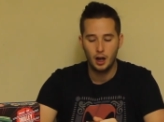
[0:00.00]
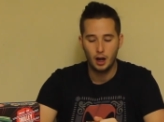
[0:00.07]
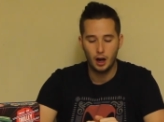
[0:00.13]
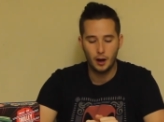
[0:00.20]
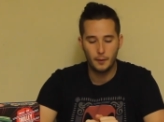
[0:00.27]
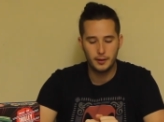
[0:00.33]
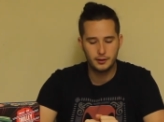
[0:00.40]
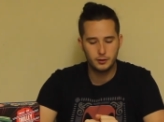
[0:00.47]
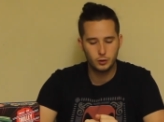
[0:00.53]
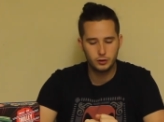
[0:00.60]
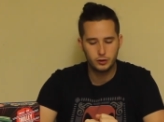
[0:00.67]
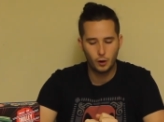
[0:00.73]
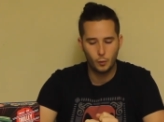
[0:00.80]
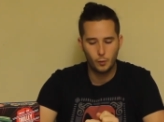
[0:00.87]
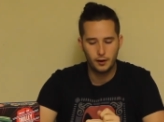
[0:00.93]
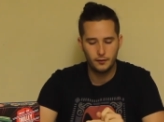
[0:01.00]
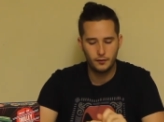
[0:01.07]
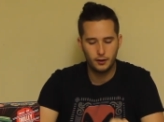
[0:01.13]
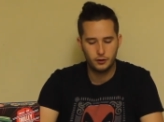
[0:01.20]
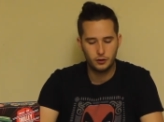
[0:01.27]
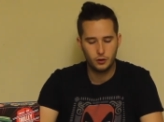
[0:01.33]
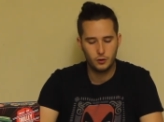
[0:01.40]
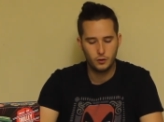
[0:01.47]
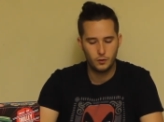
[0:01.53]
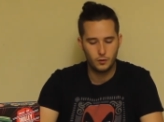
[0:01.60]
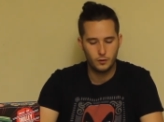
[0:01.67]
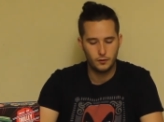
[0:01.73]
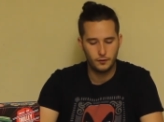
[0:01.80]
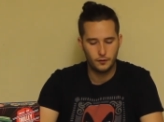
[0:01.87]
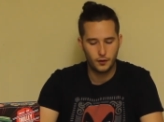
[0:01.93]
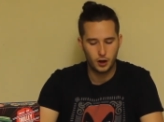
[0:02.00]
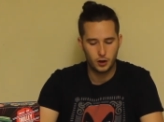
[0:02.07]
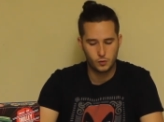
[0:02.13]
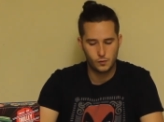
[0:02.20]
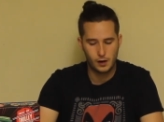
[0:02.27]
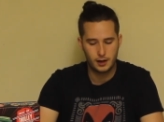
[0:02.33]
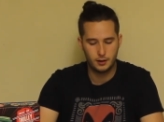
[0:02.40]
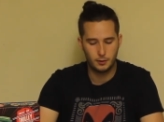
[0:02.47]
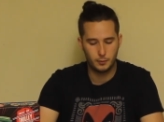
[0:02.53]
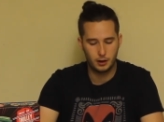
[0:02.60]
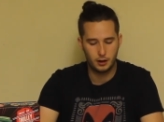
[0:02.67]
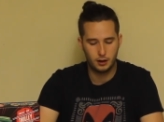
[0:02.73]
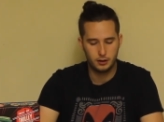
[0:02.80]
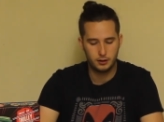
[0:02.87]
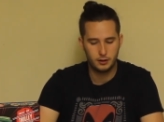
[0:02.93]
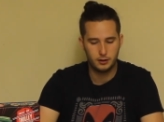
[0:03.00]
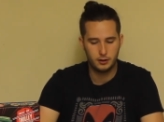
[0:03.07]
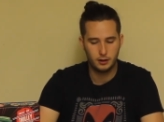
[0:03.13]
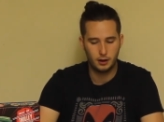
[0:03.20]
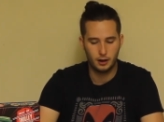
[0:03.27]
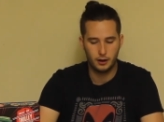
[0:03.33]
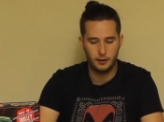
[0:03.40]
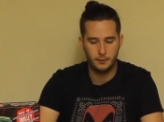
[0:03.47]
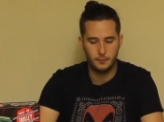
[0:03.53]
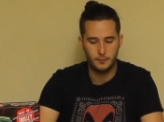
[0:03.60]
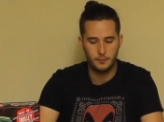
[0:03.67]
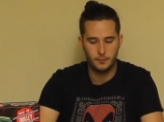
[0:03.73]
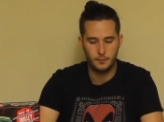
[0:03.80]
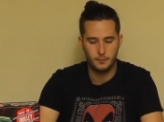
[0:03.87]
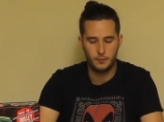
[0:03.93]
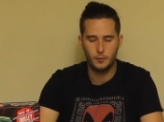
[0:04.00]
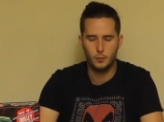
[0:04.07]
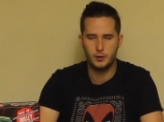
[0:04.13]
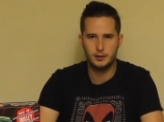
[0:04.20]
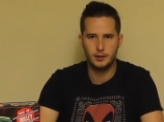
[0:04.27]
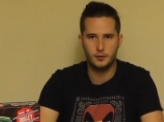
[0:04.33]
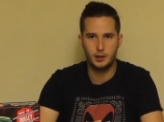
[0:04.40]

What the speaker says: There's also, with the 2 first random cards, the ones that have